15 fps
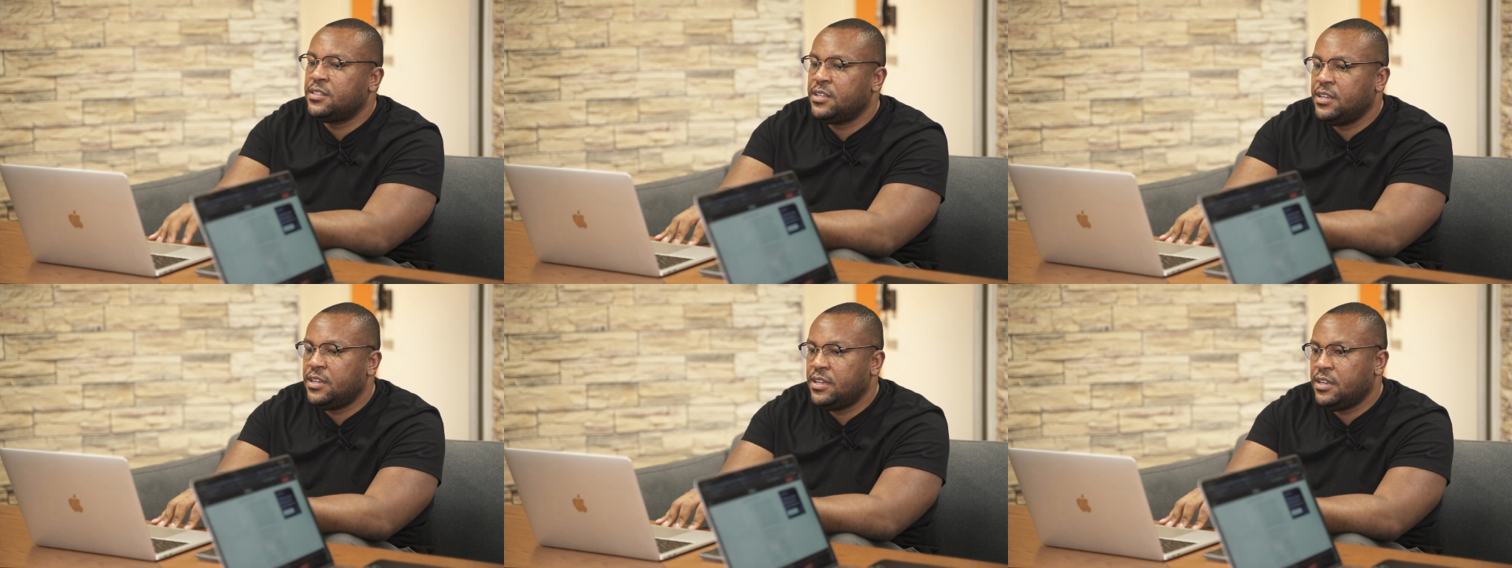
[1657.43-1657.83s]

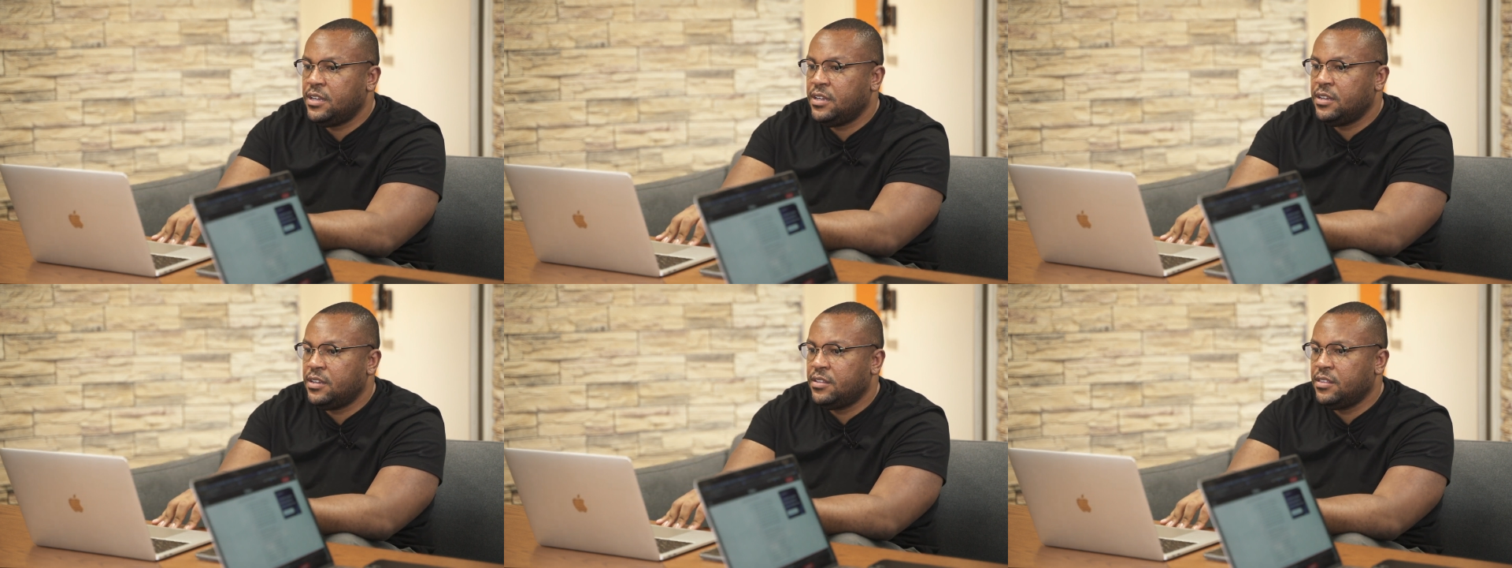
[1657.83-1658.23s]

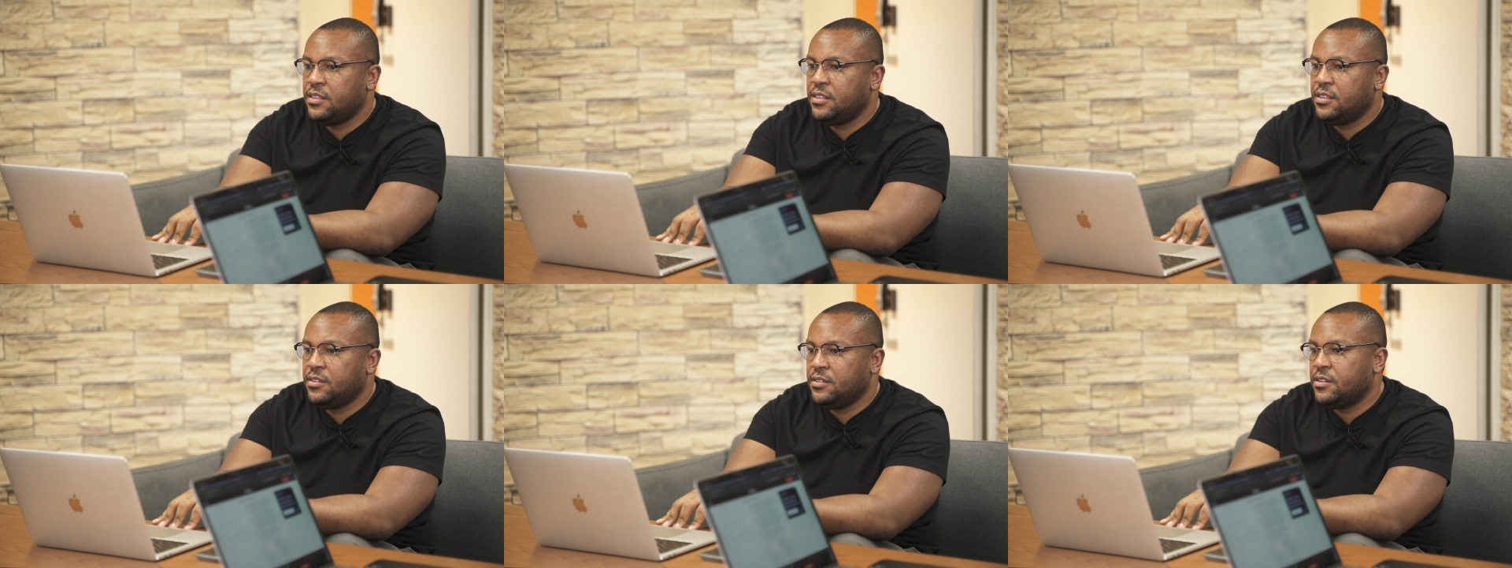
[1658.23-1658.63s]

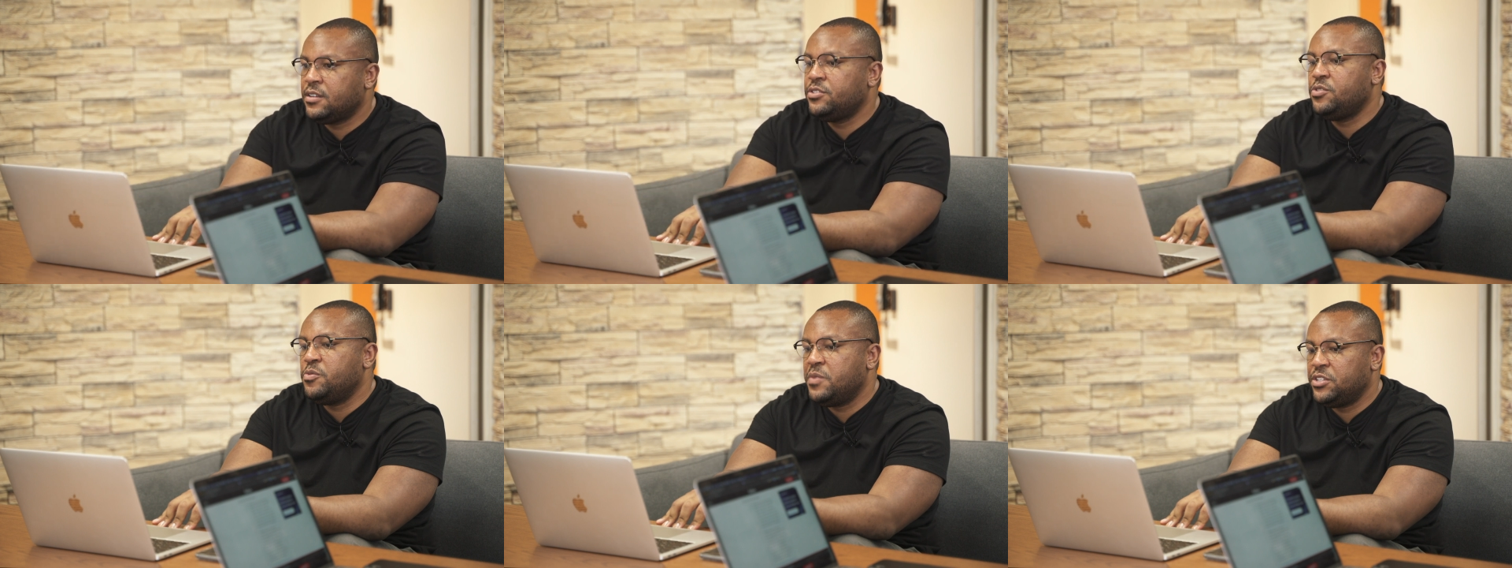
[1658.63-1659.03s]

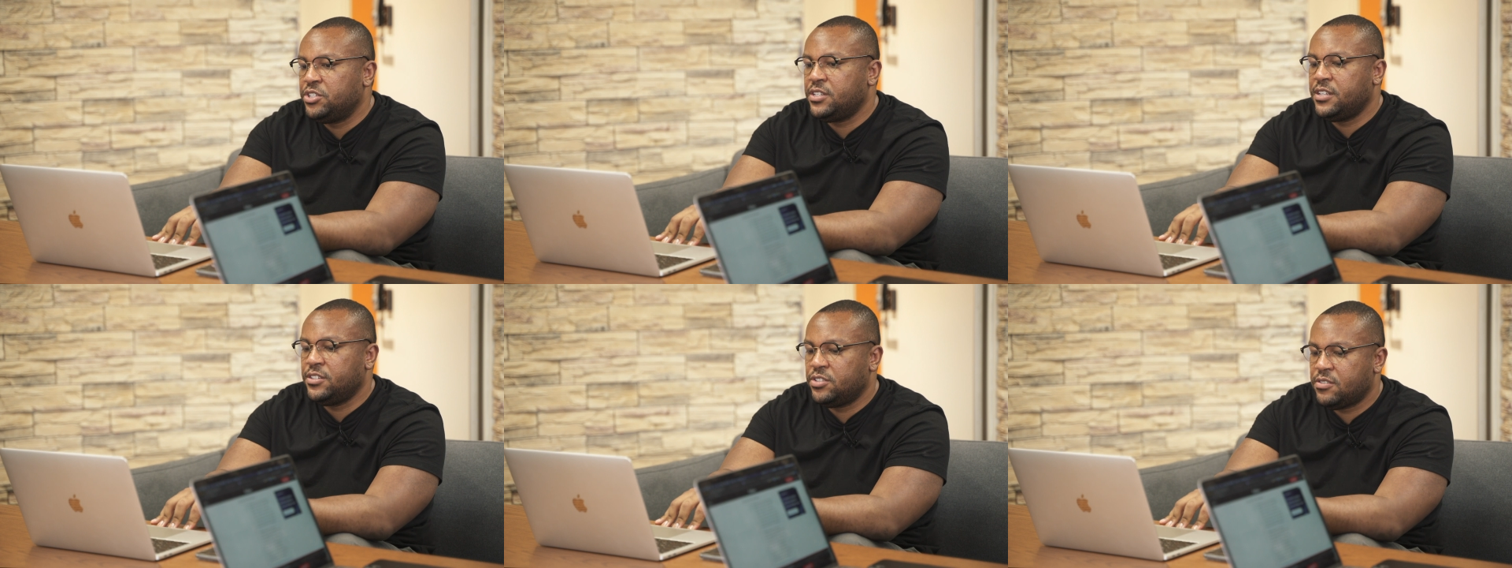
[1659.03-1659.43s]
because you
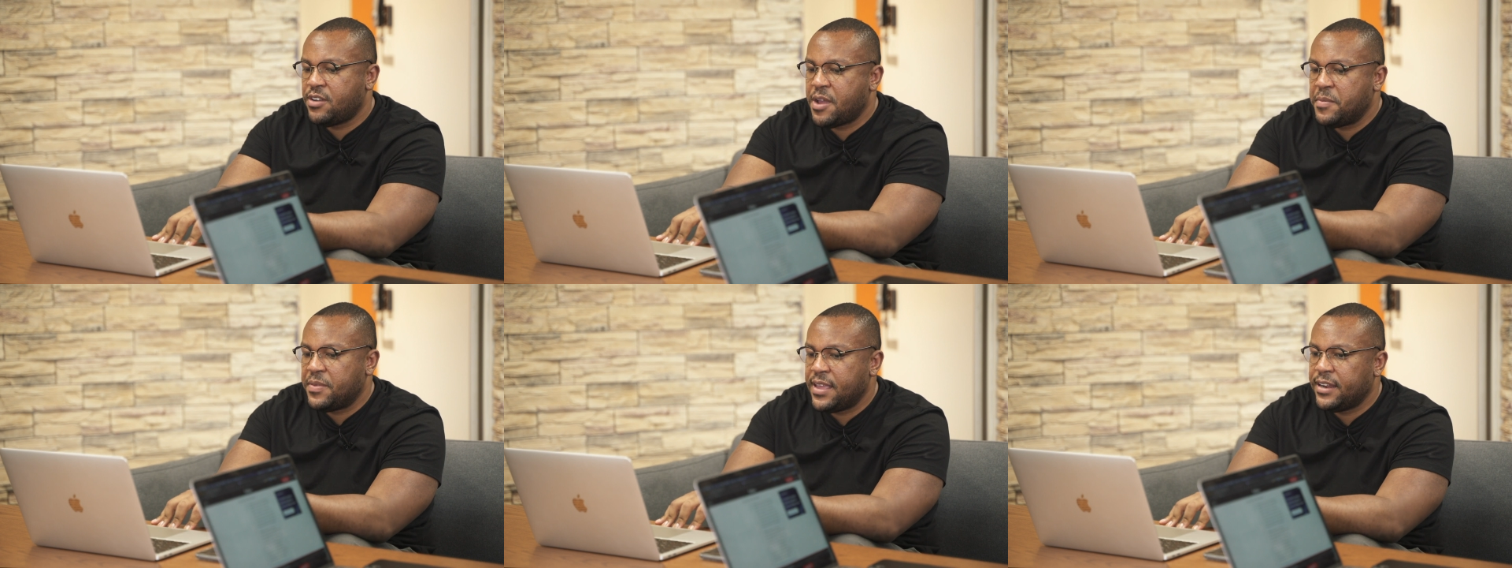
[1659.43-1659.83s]
mentioned
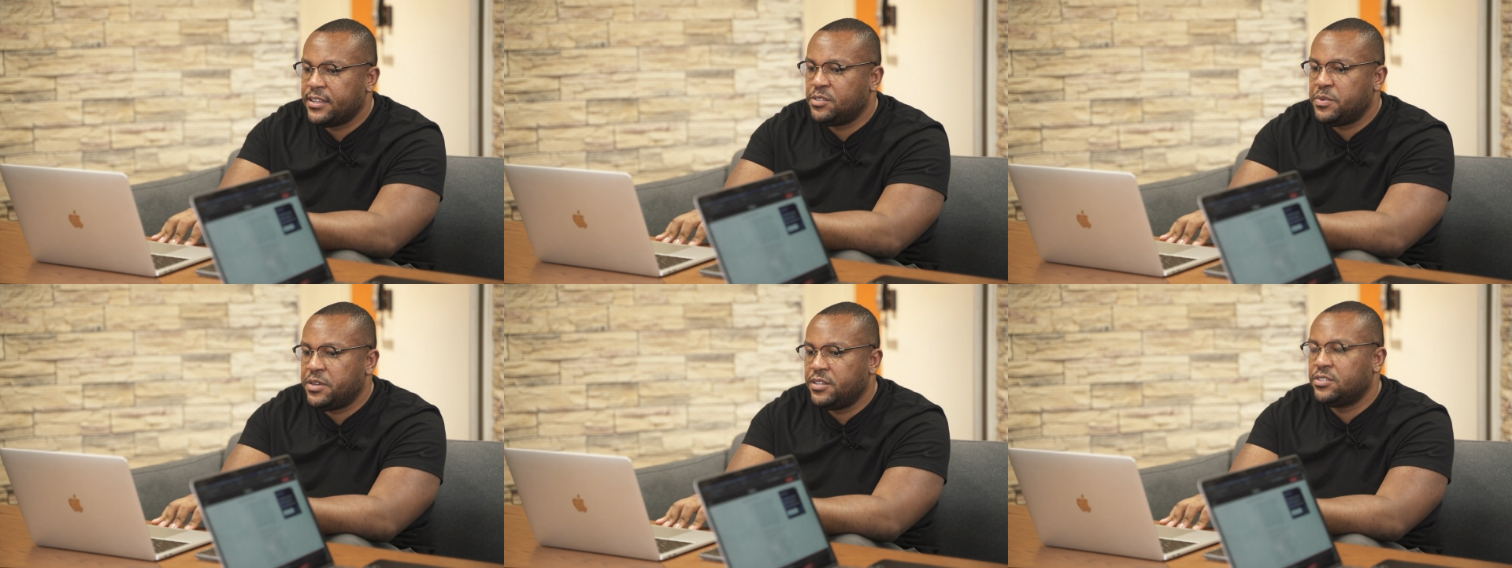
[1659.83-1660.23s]
Instagram and that
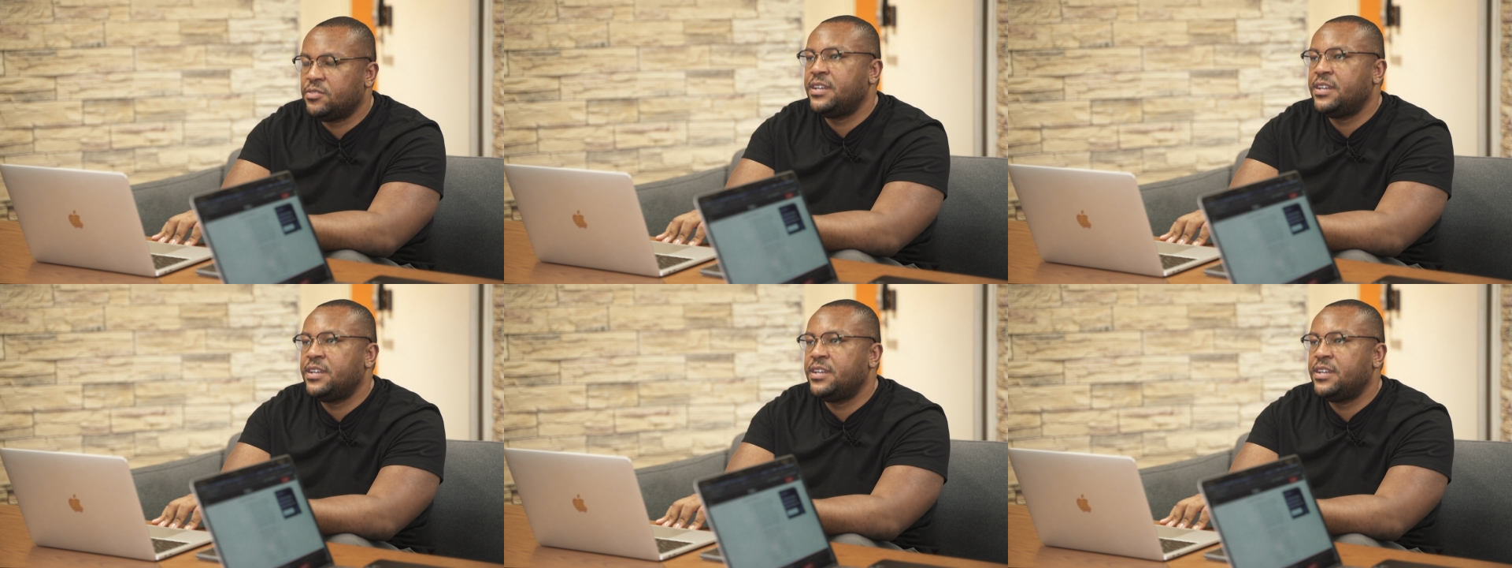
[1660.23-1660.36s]
experience.